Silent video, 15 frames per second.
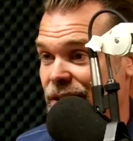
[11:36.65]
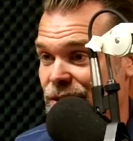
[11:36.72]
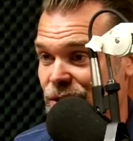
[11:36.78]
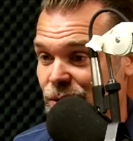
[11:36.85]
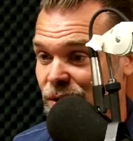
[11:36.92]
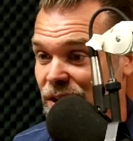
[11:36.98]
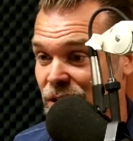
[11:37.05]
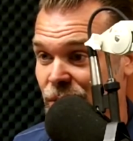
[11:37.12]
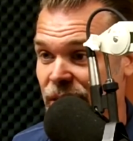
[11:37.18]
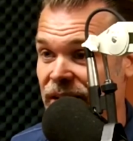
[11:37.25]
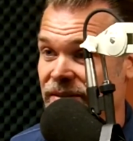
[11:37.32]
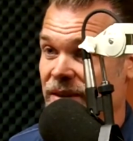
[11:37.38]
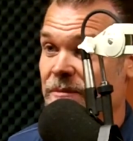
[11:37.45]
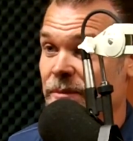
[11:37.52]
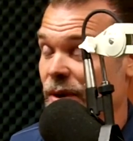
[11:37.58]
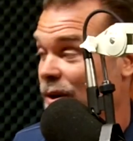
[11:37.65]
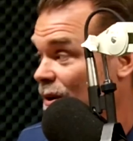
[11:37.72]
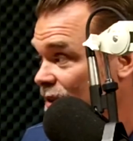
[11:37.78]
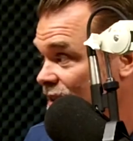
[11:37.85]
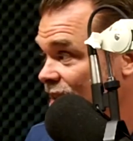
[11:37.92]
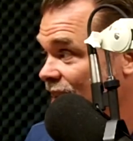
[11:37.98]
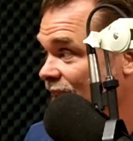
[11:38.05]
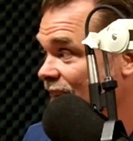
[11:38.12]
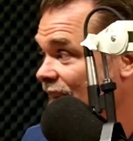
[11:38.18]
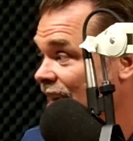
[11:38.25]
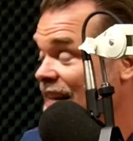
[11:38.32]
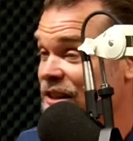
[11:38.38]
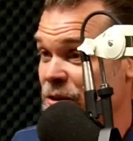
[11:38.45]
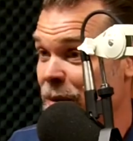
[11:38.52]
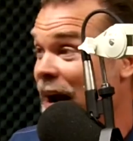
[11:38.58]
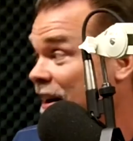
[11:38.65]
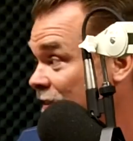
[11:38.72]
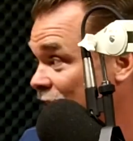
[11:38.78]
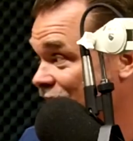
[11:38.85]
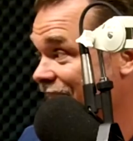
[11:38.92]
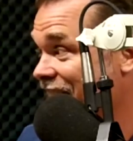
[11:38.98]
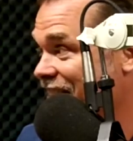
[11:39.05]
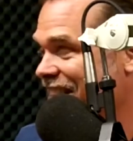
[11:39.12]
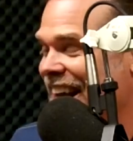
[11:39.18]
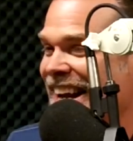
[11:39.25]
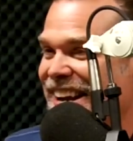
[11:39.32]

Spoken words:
to the creative impulse in spite of ourselves,